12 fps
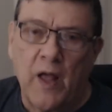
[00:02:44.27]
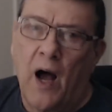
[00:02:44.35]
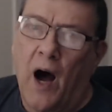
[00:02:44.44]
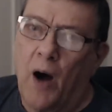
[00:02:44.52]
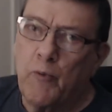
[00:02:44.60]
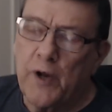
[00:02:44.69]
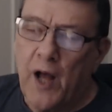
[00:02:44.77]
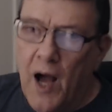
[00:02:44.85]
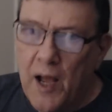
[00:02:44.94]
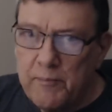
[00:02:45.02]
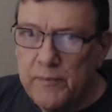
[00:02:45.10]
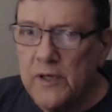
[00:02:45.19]
What
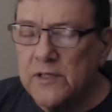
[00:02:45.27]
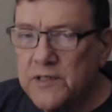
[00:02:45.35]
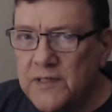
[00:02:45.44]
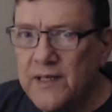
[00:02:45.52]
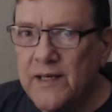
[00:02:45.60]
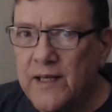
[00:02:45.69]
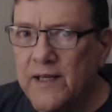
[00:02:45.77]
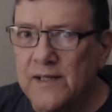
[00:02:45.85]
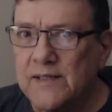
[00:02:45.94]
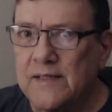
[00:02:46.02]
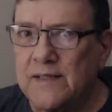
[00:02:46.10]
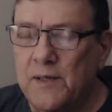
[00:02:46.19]
I'm seeing
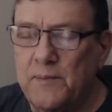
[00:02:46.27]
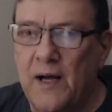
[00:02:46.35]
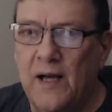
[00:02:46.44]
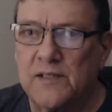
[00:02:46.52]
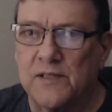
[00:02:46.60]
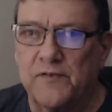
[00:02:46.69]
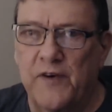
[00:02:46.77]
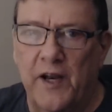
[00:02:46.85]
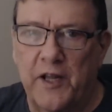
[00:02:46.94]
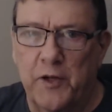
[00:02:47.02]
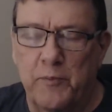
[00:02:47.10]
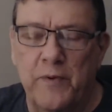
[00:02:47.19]
is Hamas is finally
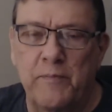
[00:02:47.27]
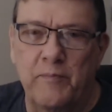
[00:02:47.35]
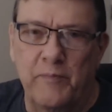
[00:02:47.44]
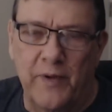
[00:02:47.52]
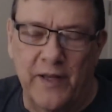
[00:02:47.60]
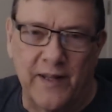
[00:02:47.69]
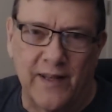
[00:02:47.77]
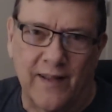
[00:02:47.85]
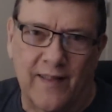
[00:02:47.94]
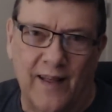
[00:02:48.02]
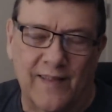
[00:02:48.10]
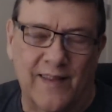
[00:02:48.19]
admitting
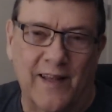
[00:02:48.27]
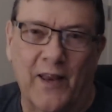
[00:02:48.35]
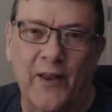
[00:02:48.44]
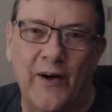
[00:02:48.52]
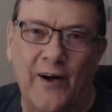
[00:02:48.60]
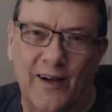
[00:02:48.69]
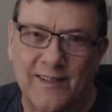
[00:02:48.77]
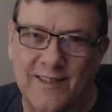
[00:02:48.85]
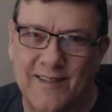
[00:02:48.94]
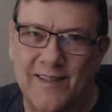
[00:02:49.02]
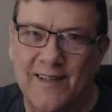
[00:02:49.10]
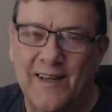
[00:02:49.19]
that they lost.
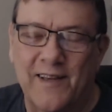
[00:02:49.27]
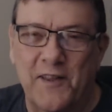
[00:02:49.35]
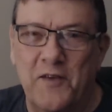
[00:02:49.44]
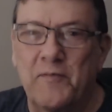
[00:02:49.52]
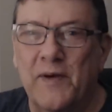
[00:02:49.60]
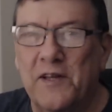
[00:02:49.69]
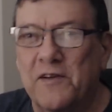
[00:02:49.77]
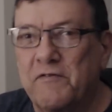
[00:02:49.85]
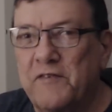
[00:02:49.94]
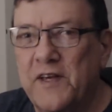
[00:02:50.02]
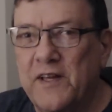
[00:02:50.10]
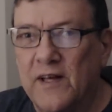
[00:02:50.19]
They've been
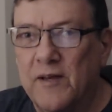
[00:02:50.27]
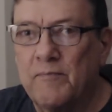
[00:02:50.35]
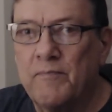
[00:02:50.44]
defeated.